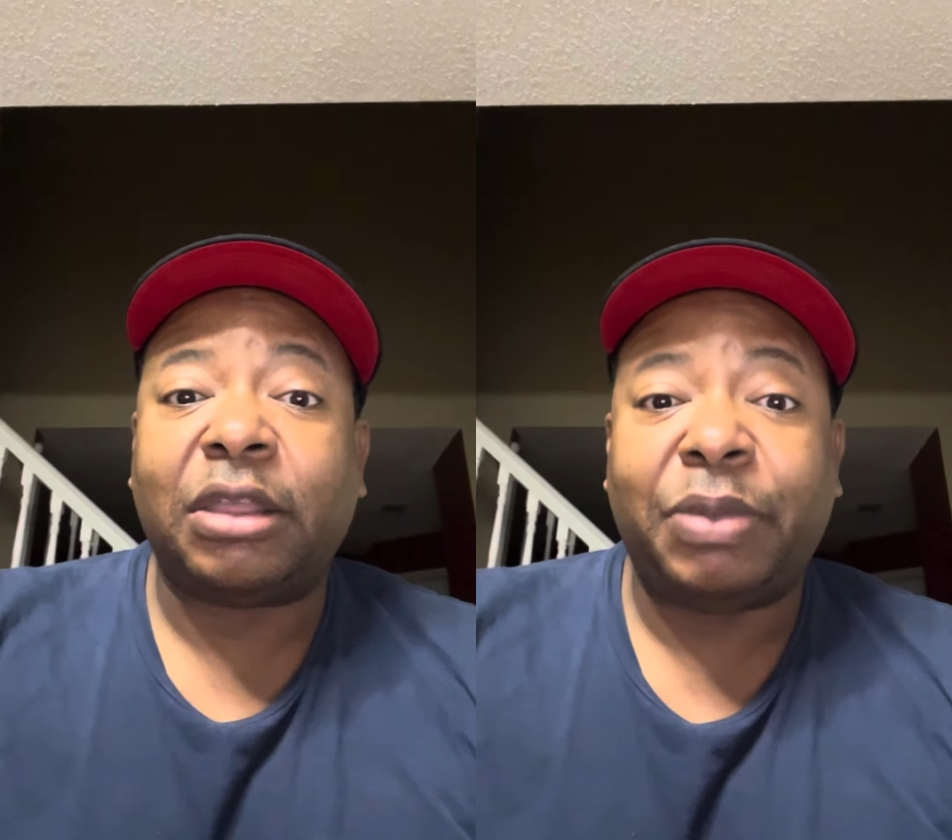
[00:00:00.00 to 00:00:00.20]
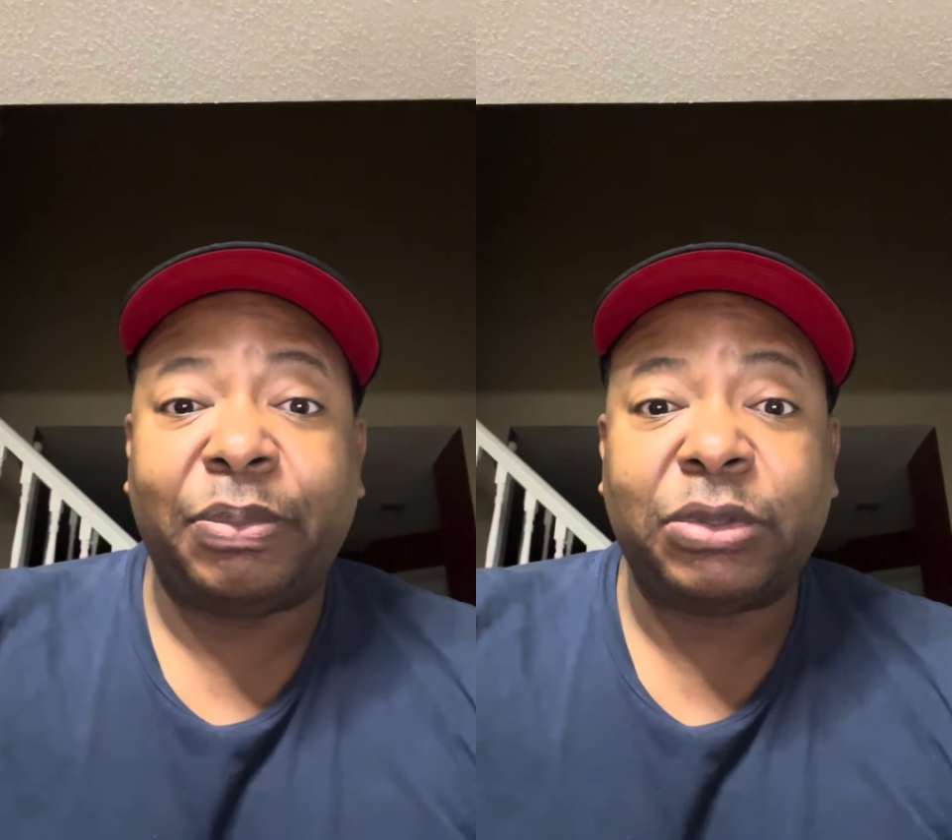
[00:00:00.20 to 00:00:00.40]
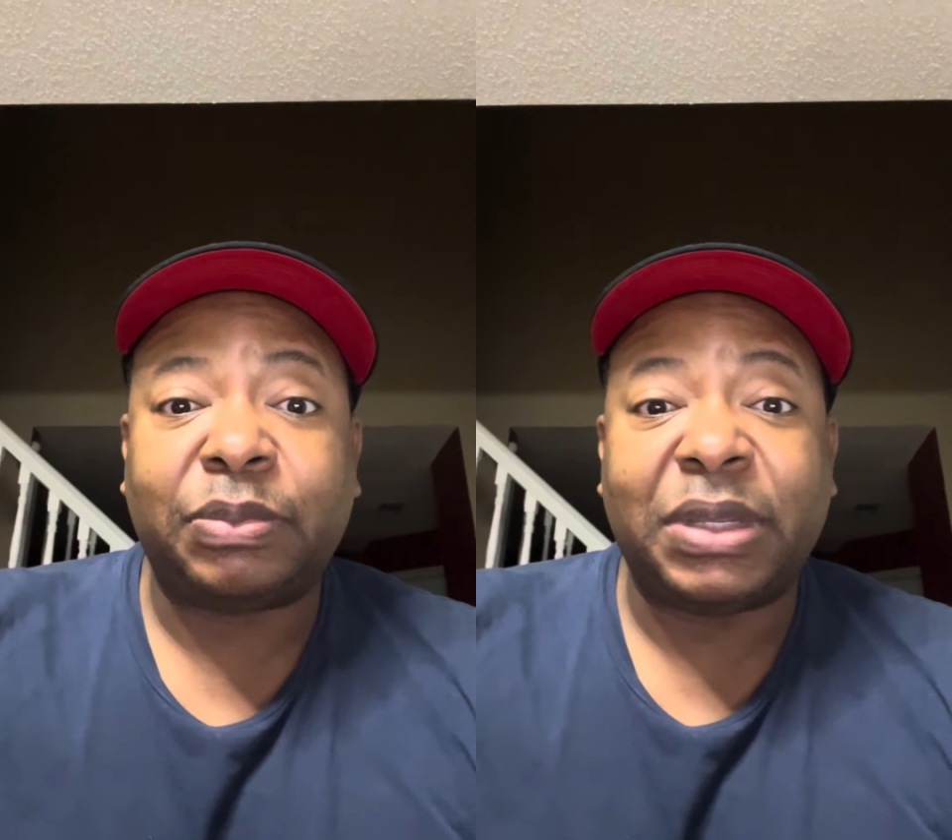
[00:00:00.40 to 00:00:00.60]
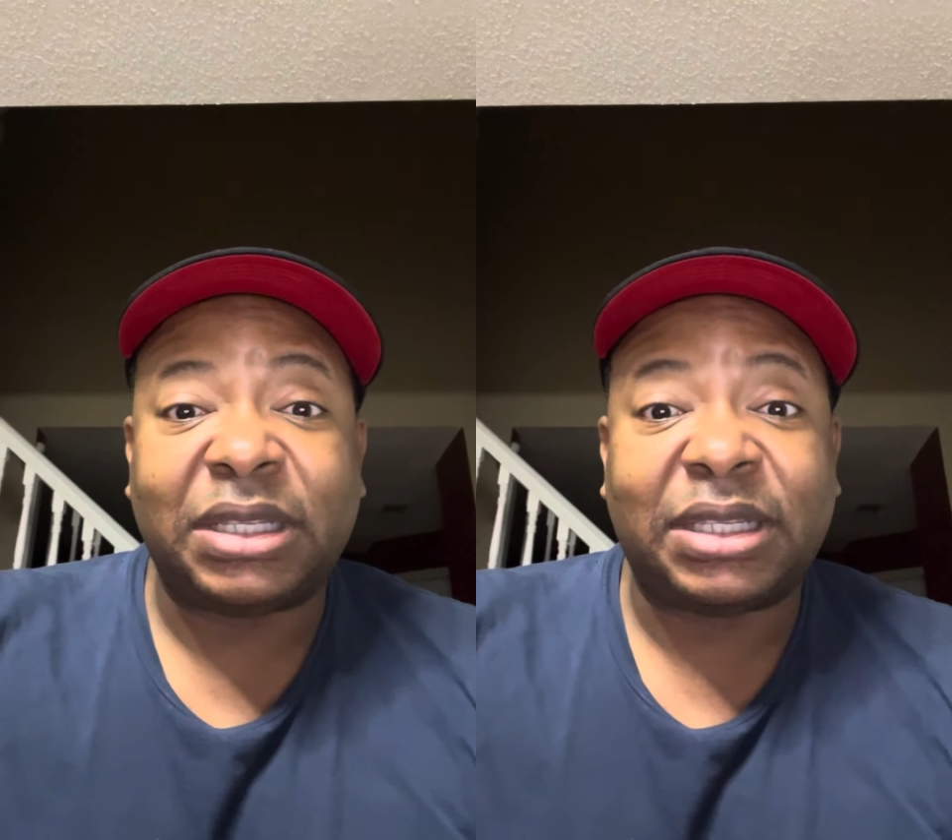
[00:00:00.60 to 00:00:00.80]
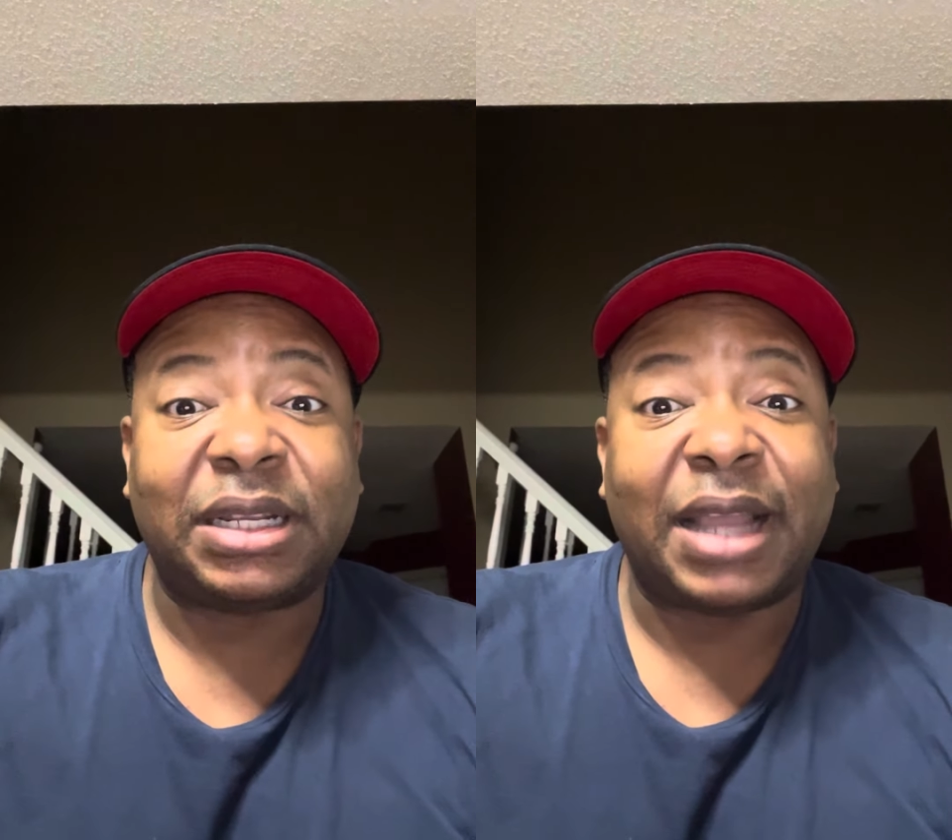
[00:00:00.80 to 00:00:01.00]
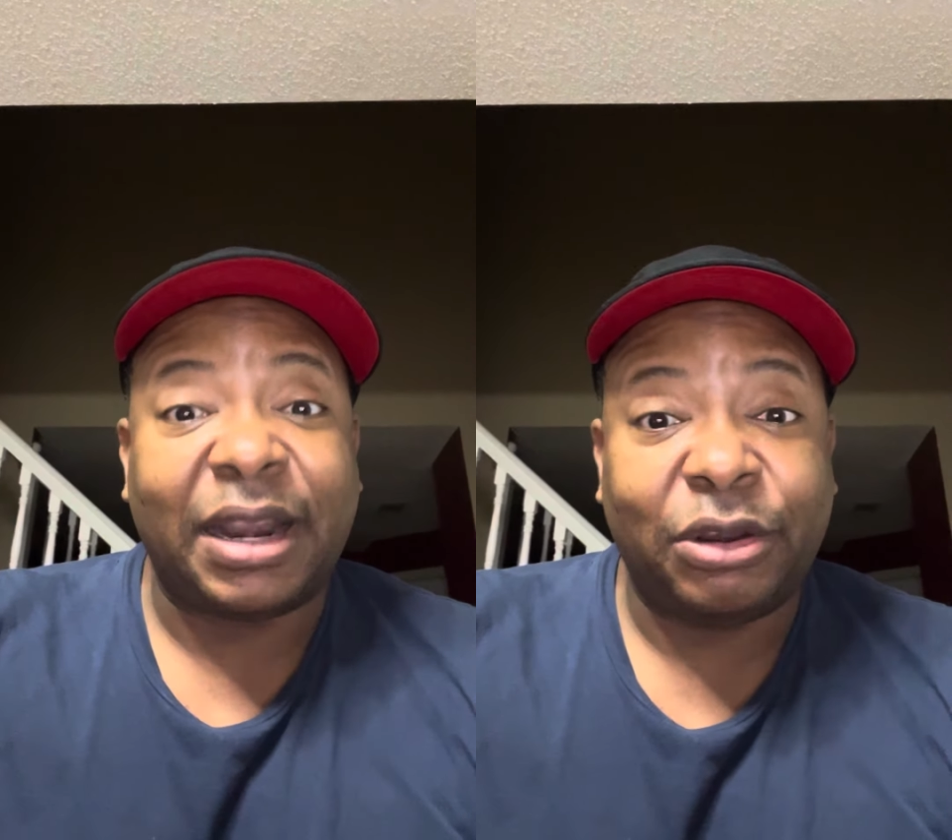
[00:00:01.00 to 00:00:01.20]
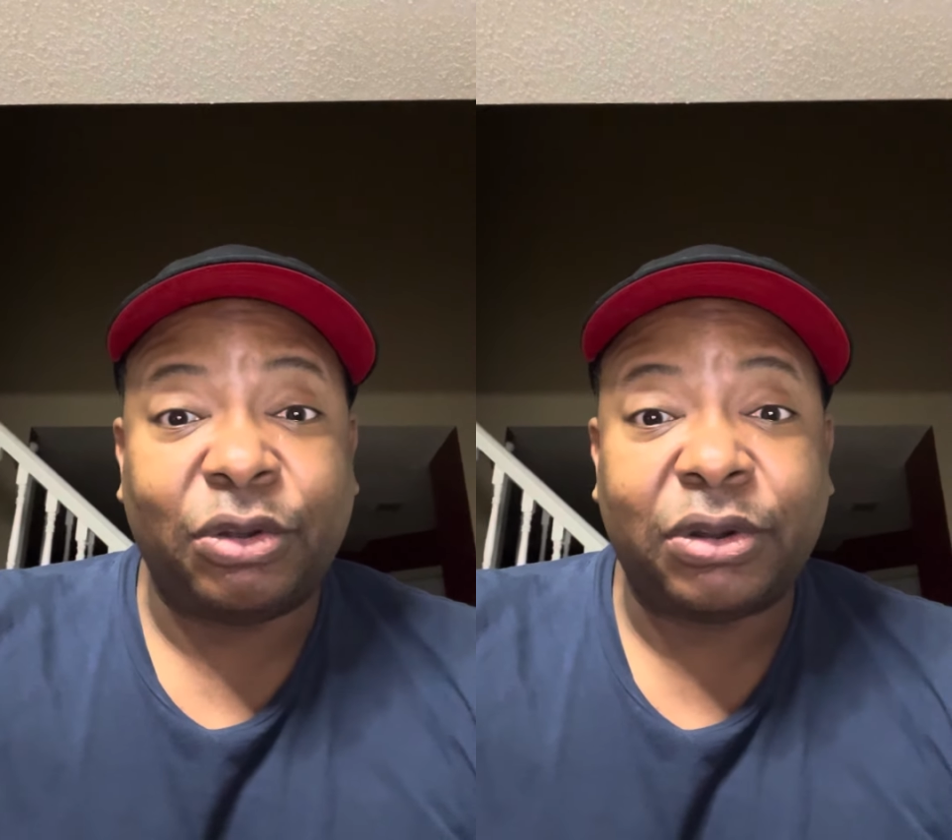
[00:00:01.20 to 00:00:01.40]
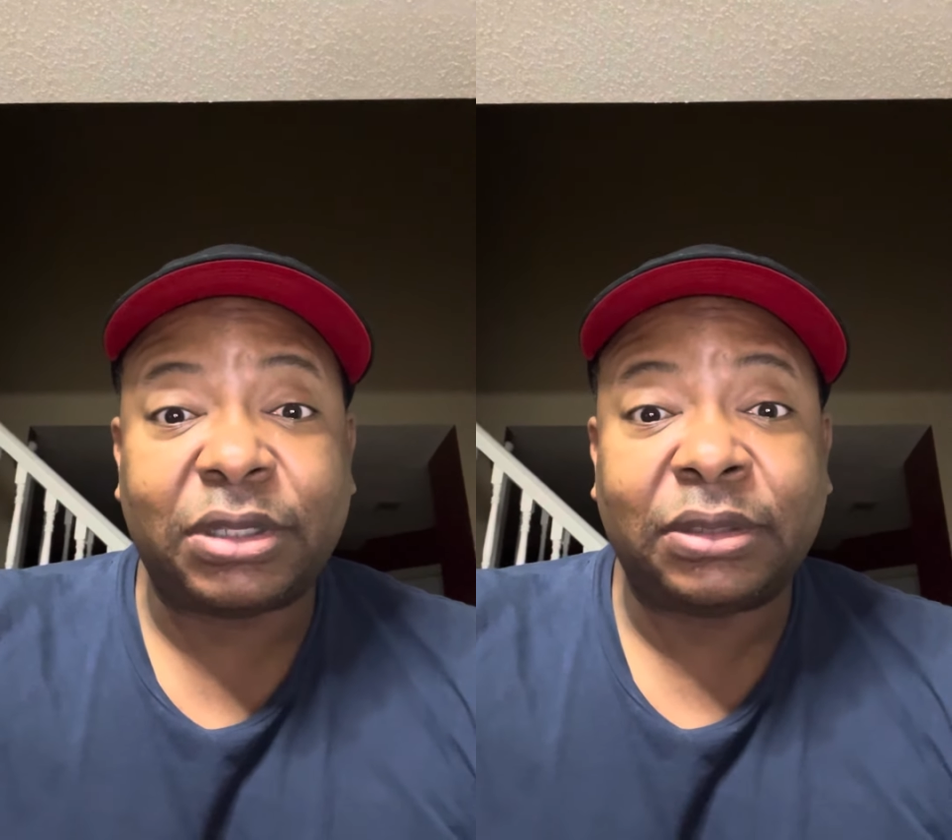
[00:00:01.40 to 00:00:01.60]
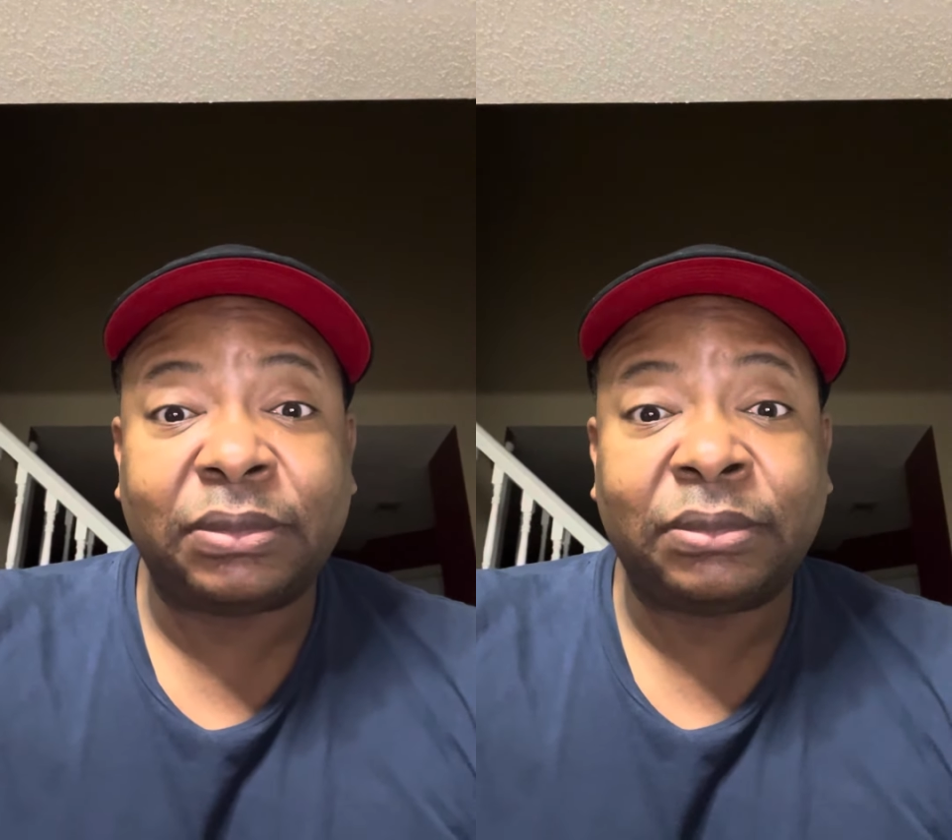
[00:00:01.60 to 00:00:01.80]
people's business and not yours